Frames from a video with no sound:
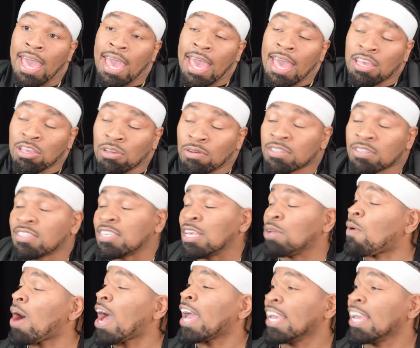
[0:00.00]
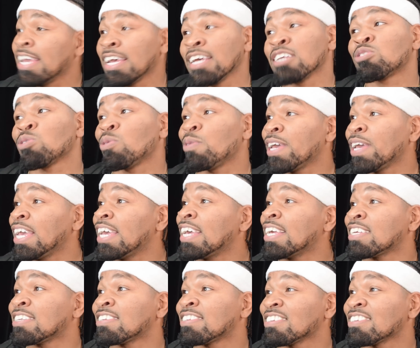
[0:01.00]
you can see why he is who he
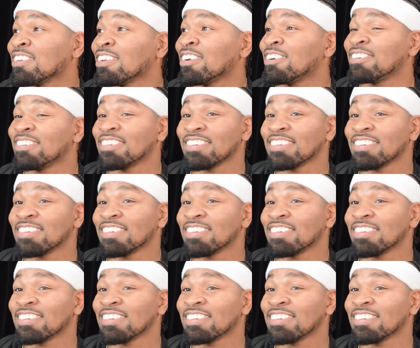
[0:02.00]
is. You know,